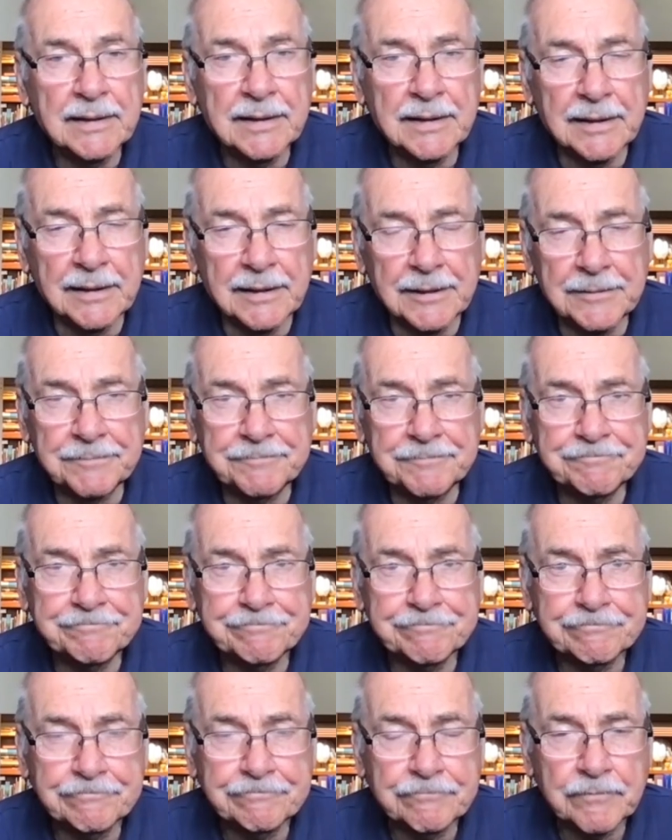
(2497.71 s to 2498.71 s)

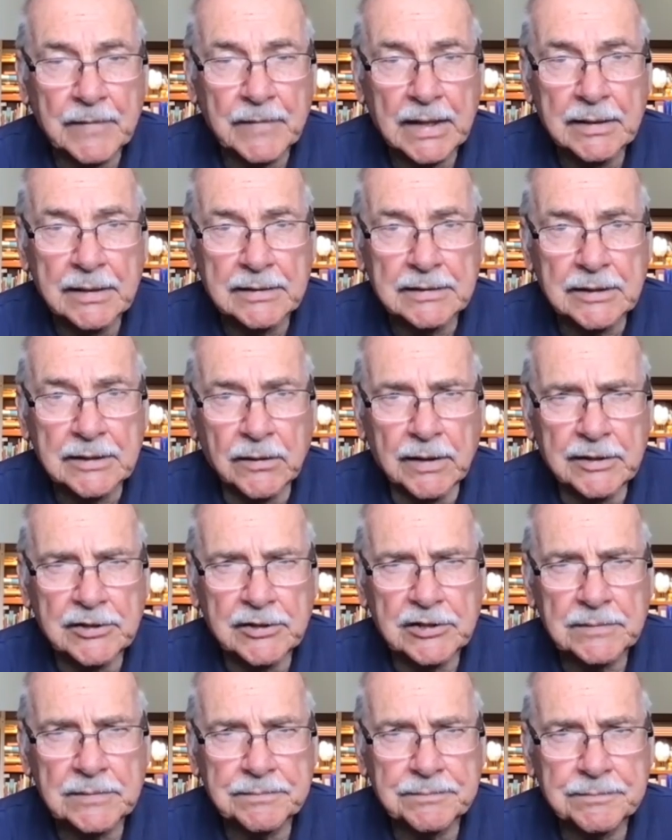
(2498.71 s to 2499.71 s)
So I
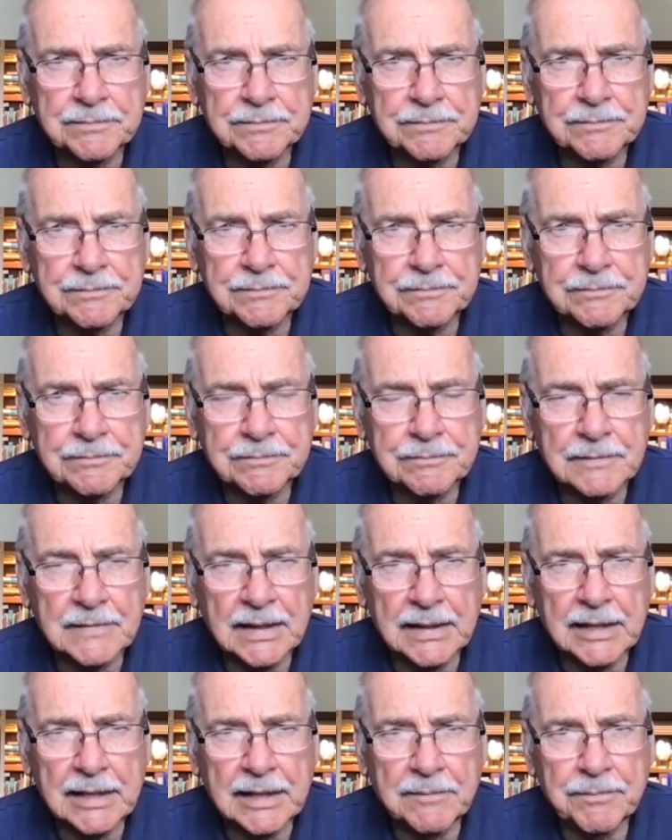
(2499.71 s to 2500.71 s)
just,
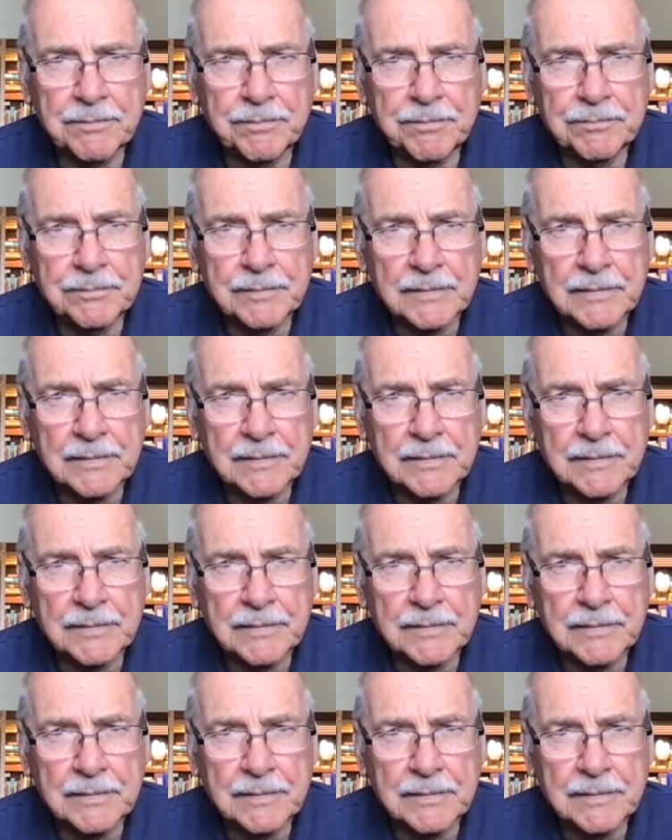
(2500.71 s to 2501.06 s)
again,